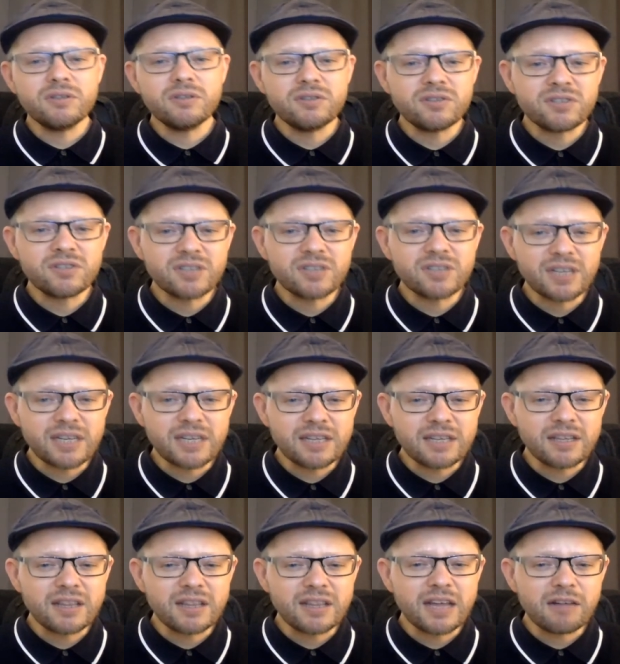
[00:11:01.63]
see
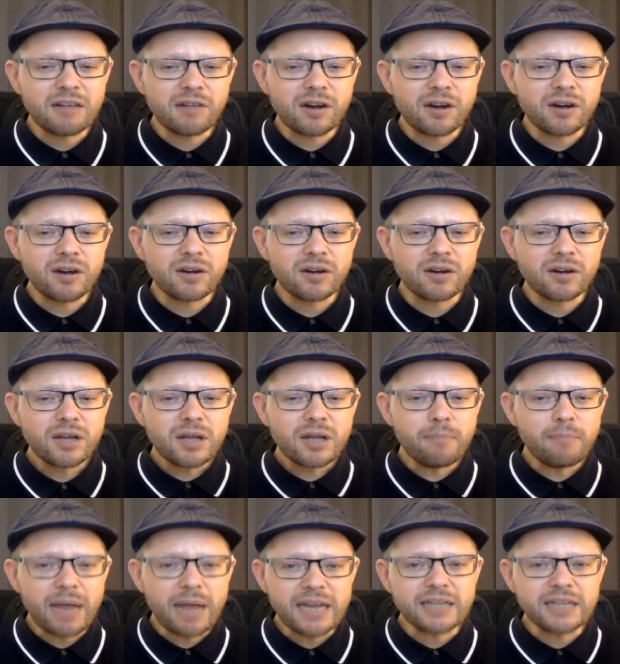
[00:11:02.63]
that there are
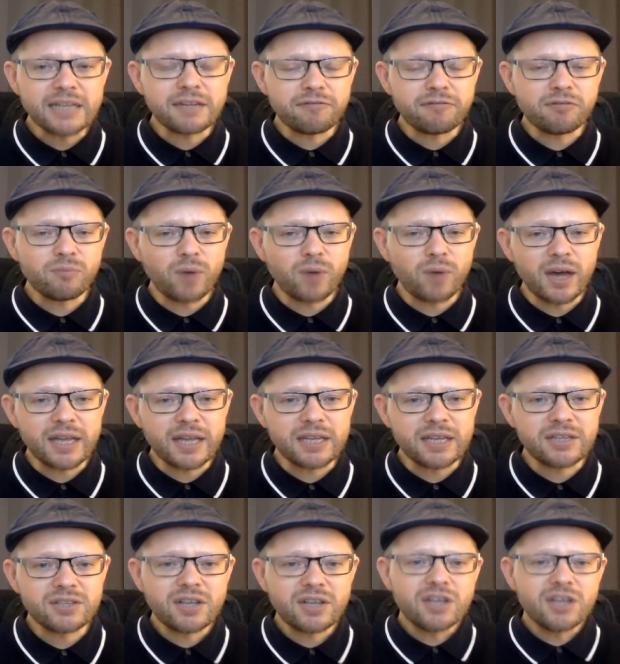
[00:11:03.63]
many different
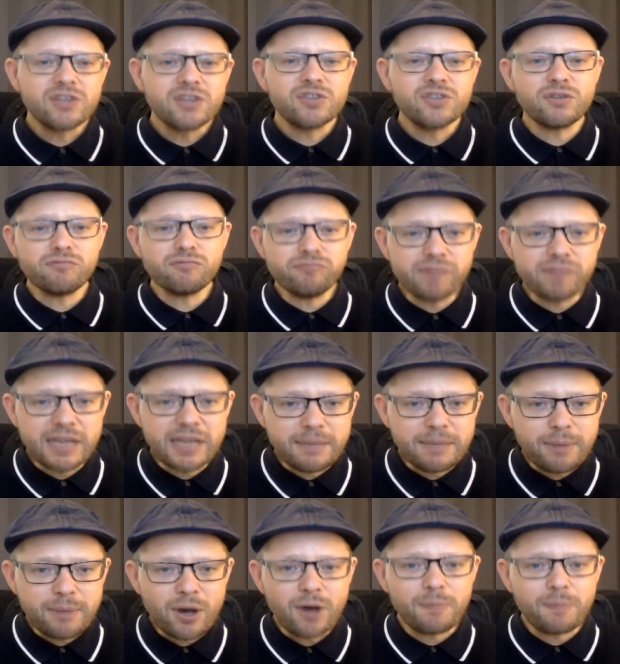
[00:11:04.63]
ways to
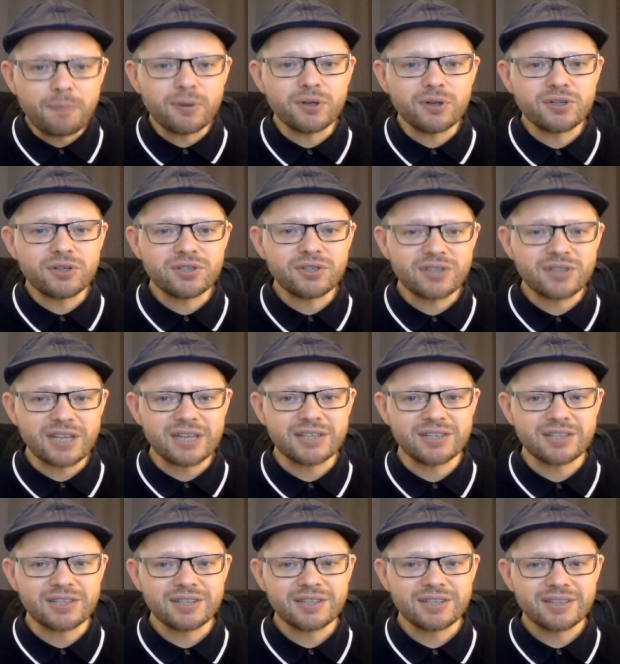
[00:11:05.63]
repurpose
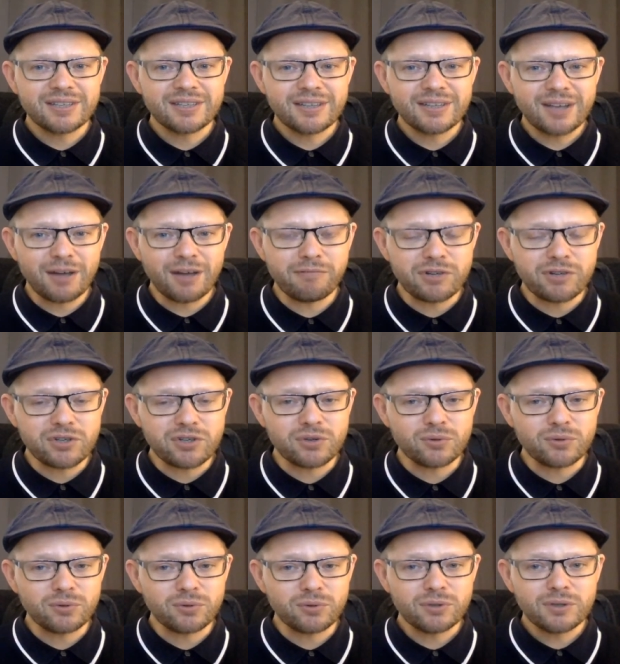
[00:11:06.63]
this
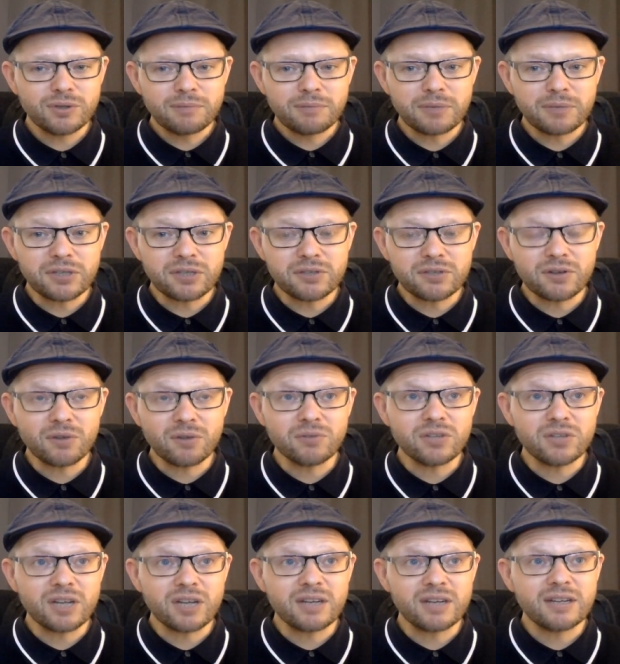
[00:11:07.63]
original piece of
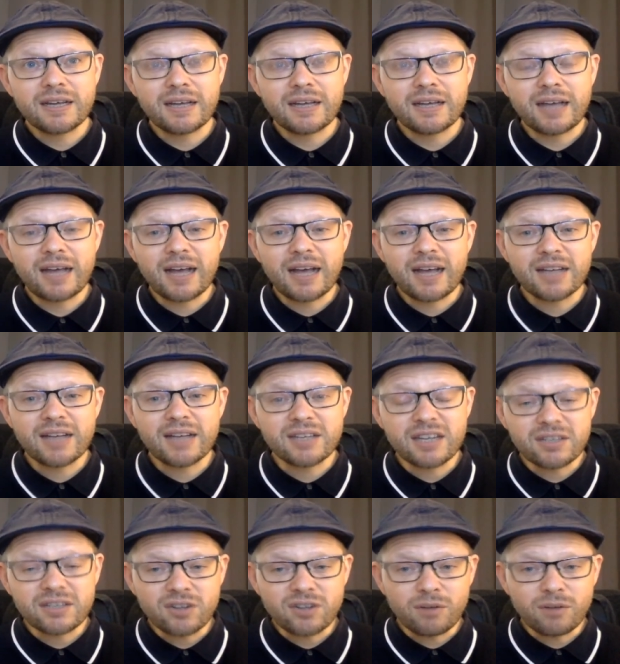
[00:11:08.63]
content. As an
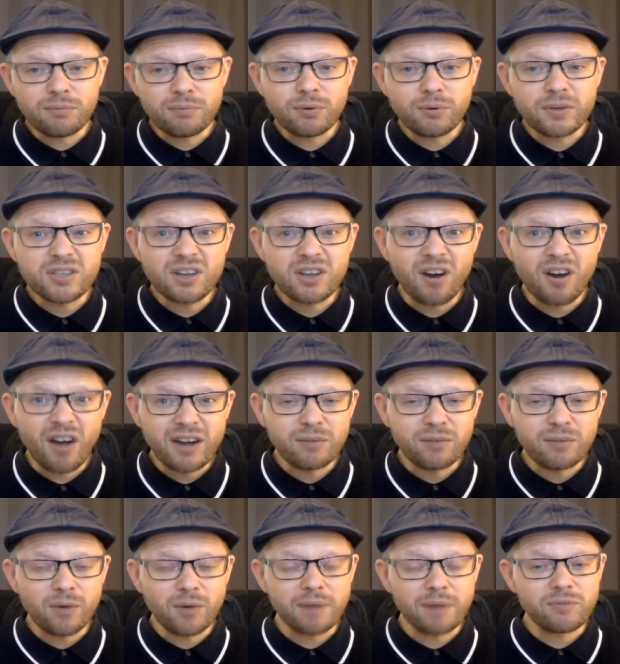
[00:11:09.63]
example, it's kind of
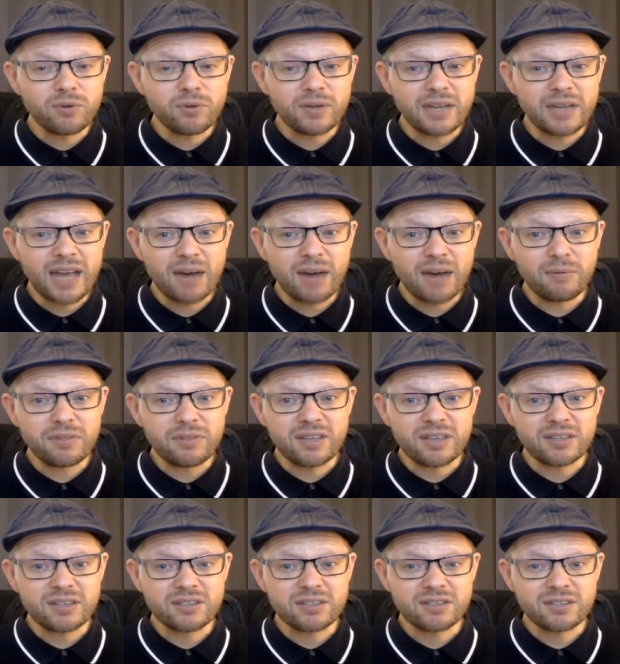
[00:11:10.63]
what I'm doing now with
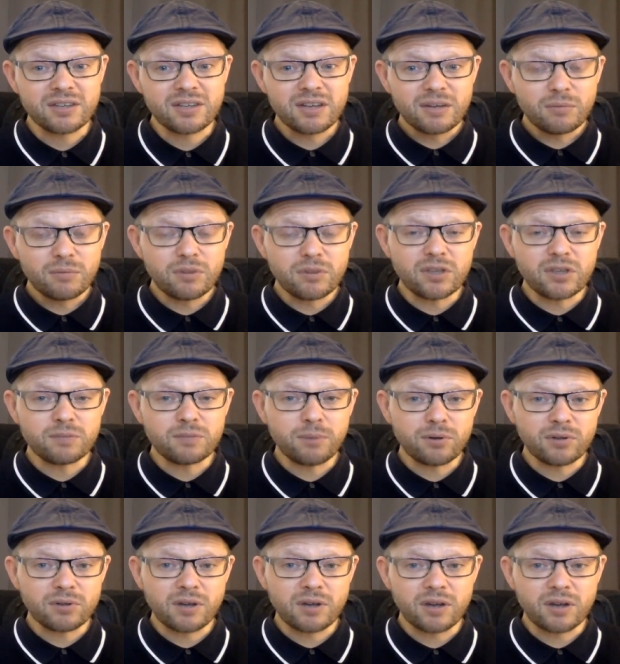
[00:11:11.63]
this
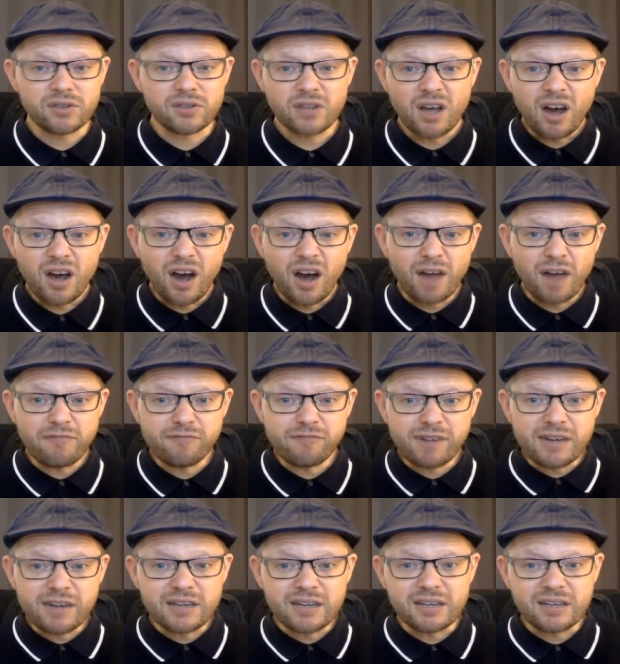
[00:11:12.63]
podcast. I've
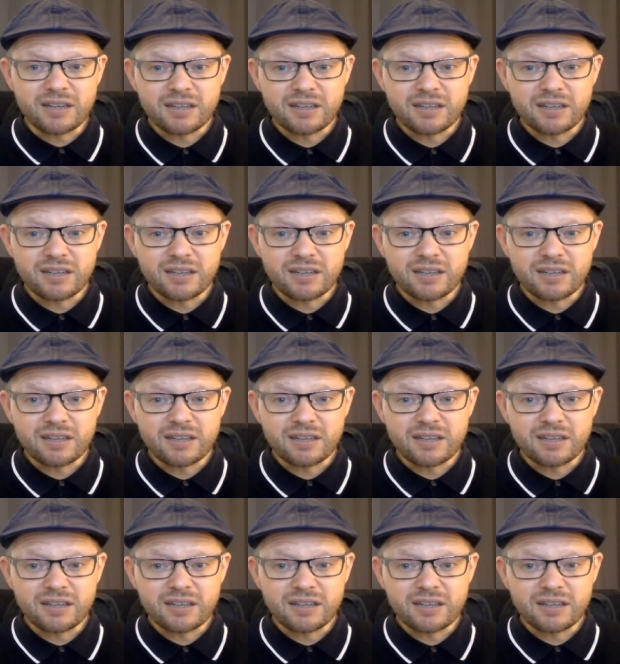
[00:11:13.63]
written